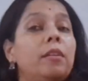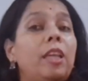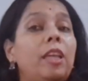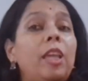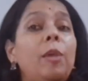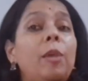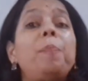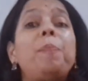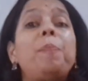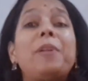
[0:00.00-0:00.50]

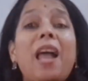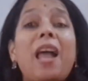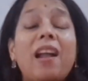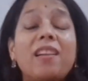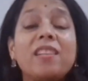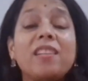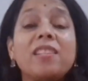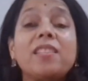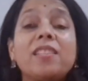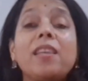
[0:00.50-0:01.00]
Keep
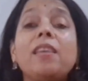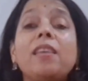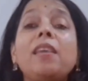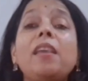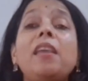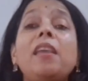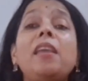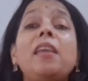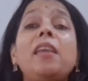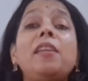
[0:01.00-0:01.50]

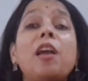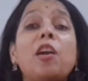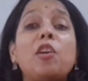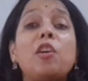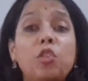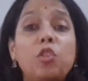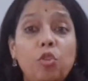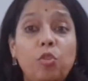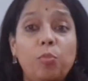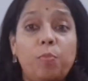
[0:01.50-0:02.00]
practicing in a
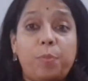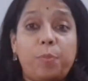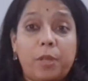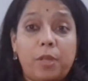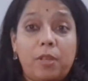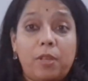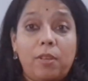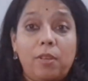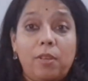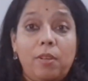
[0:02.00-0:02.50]
group
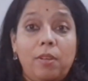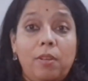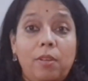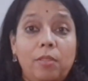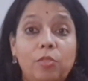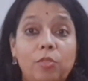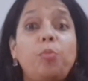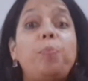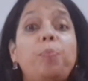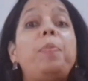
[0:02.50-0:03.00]

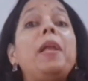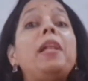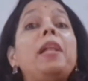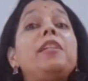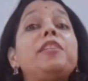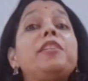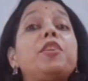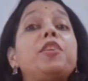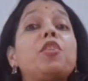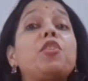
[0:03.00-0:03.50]
to
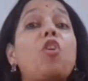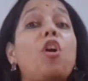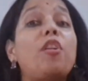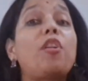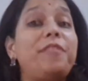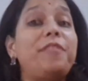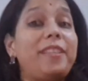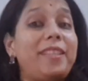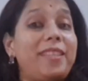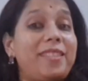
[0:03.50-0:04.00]
build your
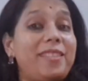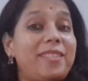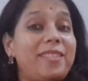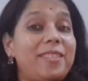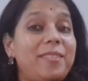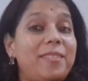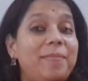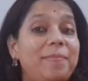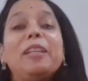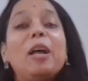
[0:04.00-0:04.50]

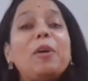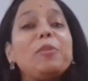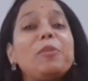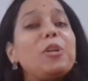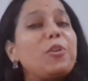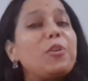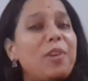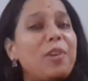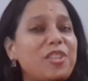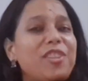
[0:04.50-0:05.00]
confidence. Now
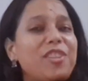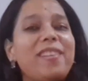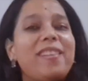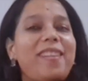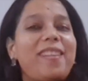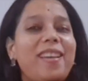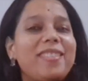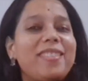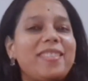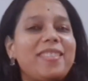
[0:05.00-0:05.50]
the question
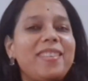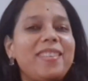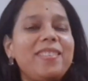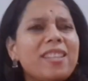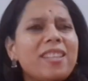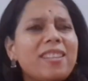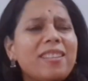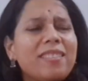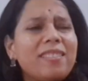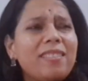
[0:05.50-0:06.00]
arises,
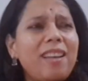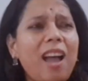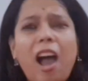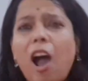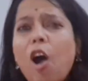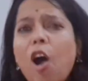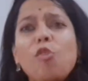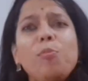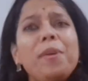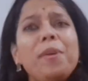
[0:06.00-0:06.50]

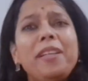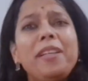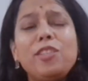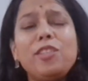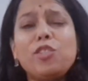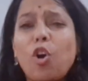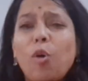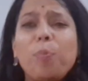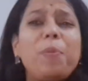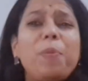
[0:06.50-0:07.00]
how many
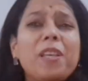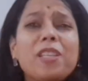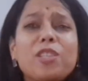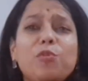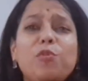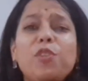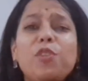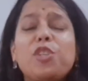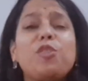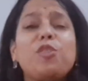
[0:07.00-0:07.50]

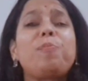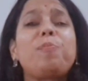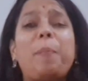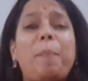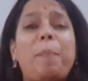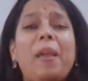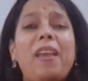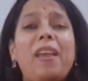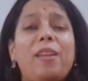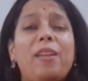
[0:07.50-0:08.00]
topics we should
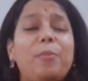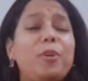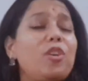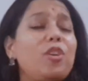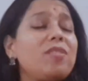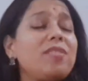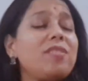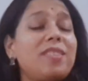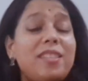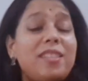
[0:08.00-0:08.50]
prepare,
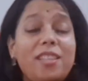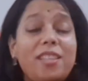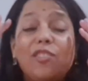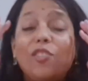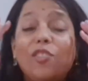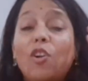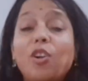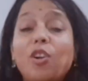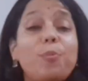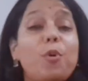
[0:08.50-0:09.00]
because it is
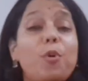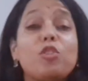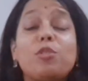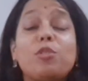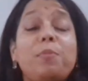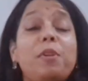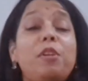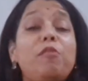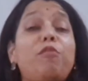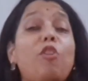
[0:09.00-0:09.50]
not
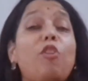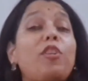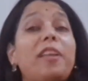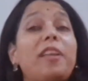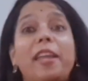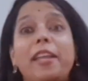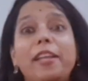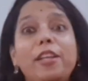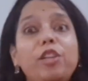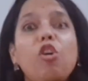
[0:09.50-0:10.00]
possible for
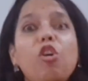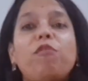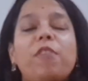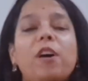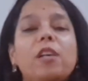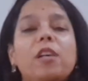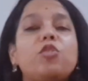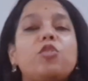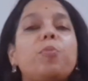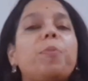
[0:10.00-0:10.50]
any of
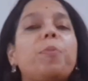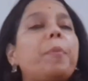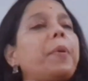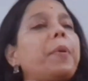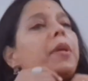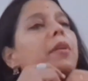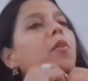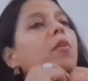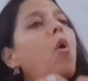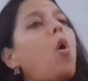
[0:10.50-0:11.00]
us to
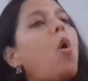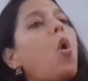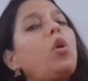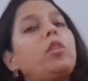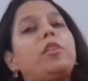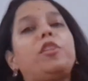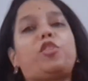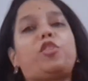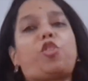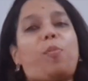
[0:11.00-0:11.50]
prepare
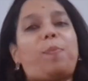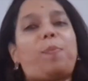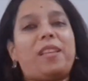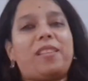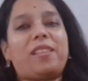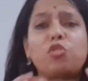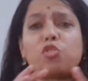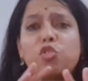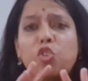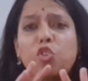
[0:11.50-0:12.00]
all the topics.
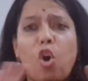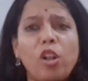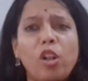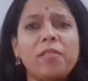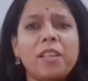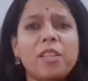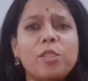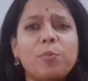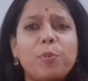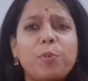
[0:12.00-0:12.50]
To solve
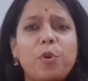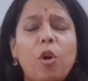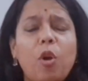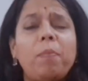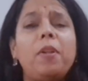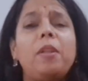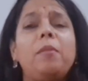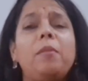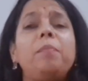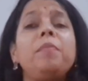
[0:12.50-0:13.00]
this
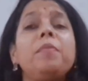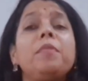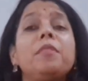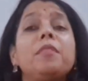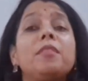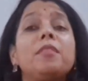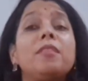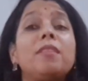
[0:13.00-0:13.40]
problem,